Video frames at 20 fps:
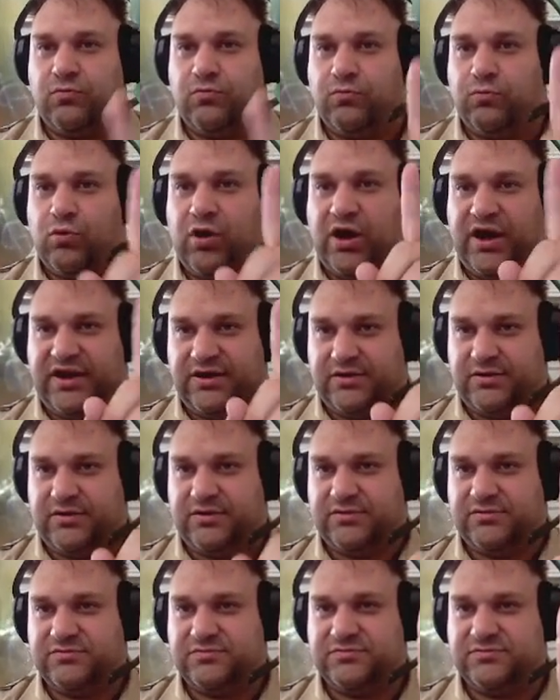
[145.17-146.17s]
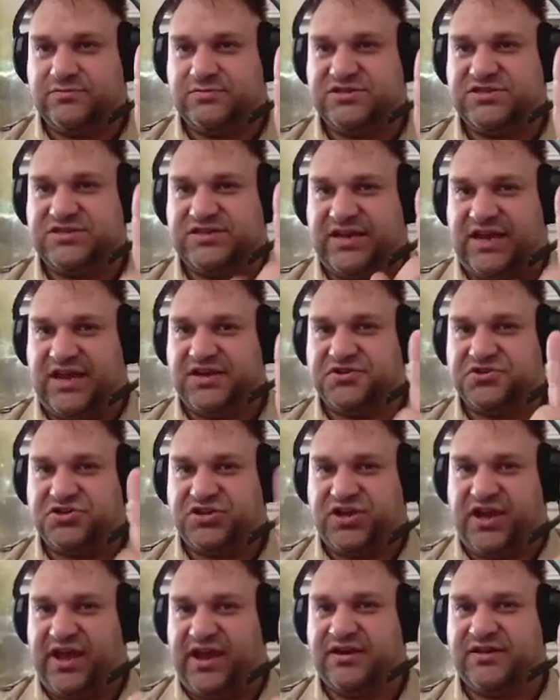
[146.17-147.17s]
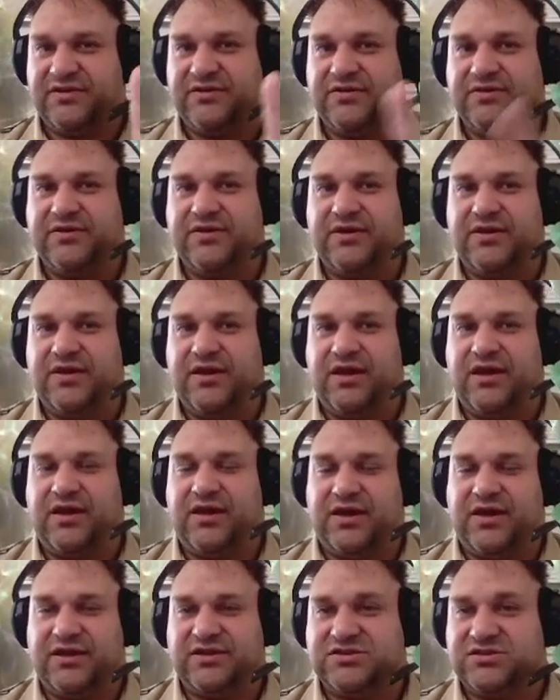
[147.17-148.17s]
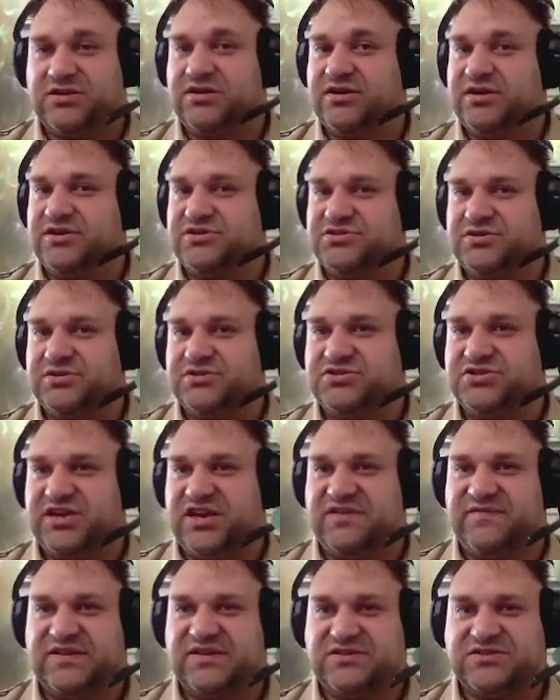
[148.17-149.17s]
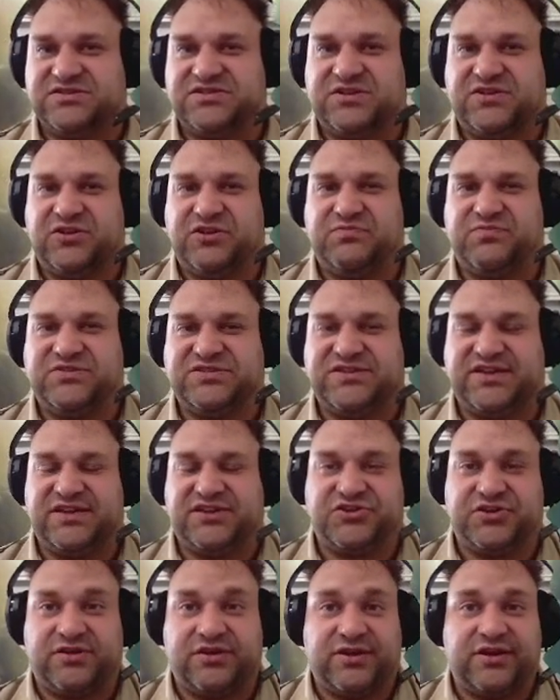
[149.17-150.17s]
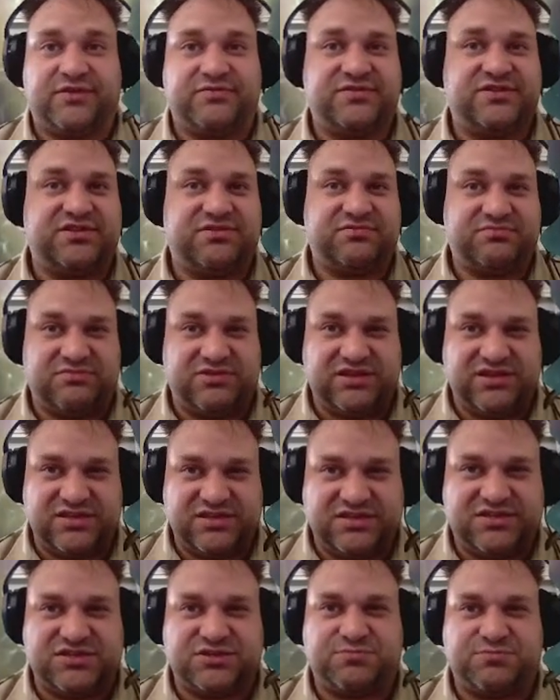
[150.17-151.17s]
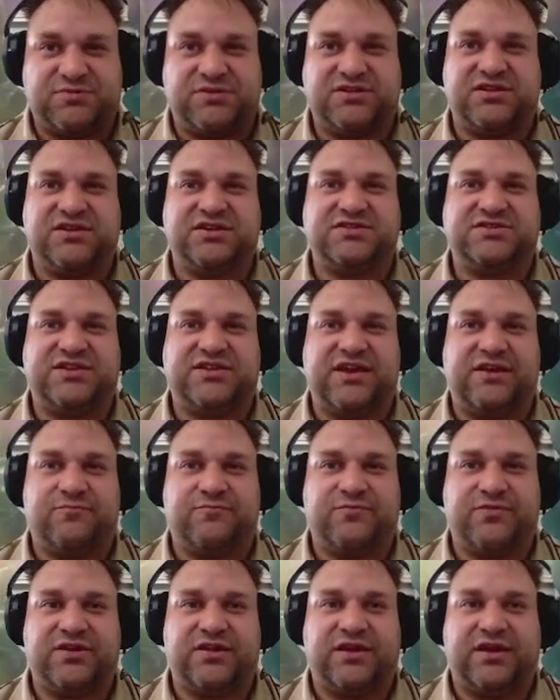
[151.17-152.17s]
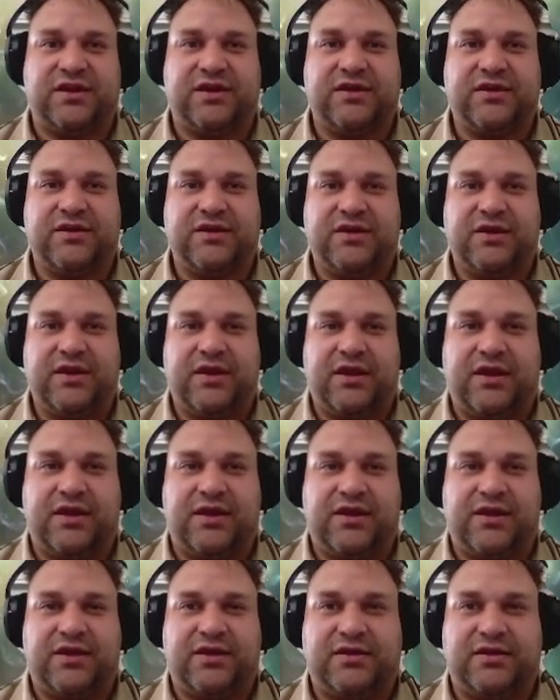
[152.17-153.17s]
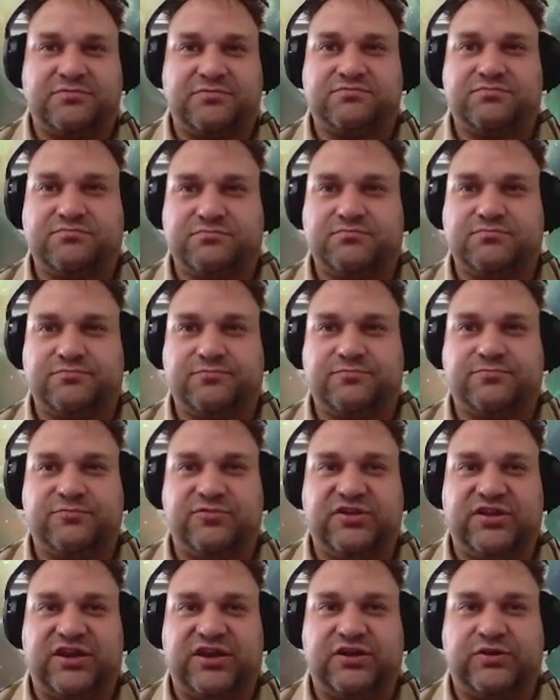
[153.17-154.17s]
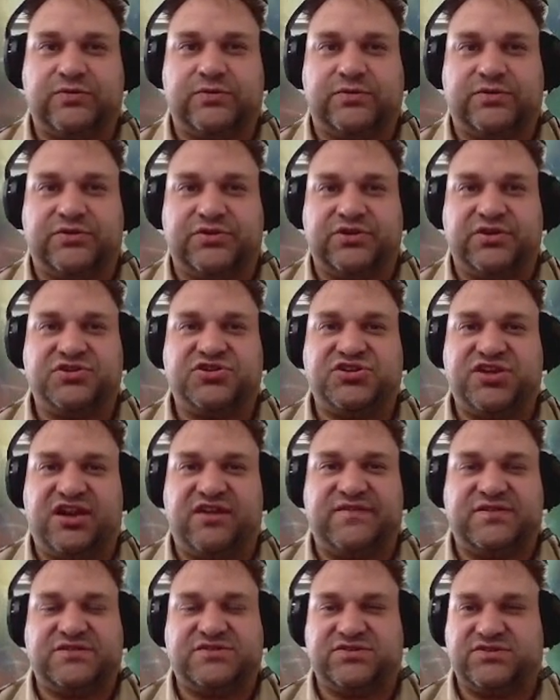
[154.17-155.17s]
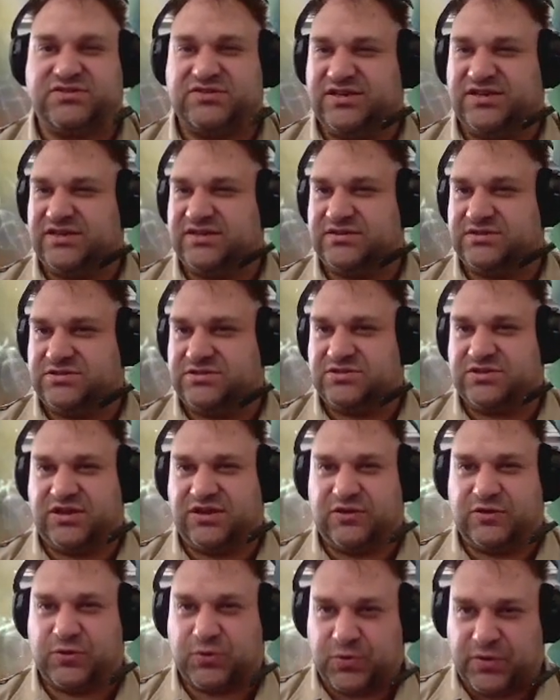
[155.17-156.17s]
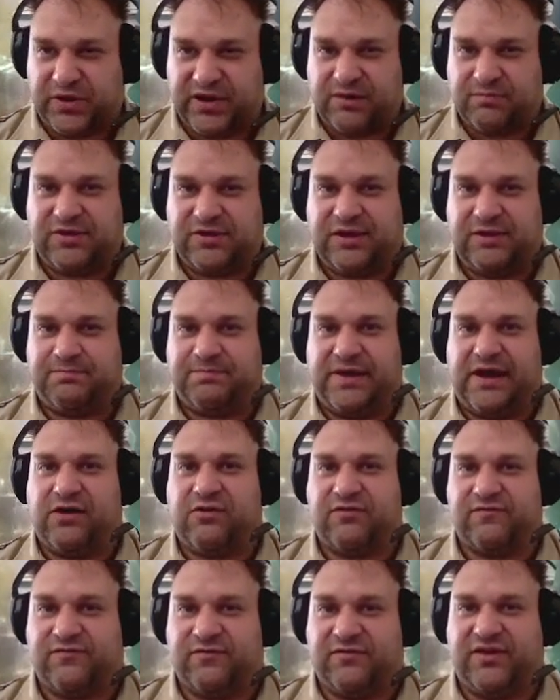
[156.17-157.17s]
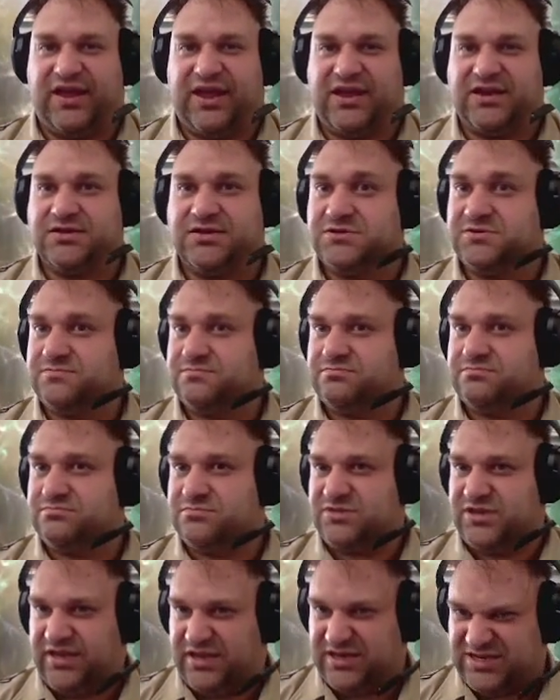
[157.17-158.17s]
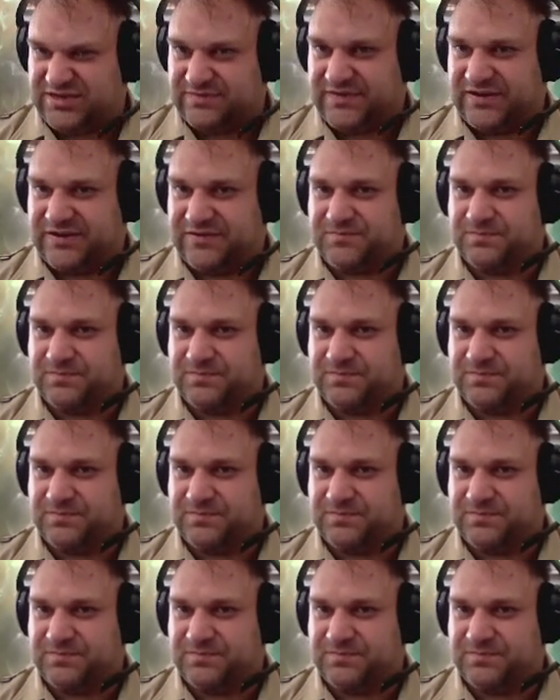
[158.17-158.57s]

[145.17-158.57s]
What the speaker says: 1 stained shade, as long as your shade vessel's in your possession. Now, this is where things get uh, really cool. Your shade vessel is incredibly powerful and intimate.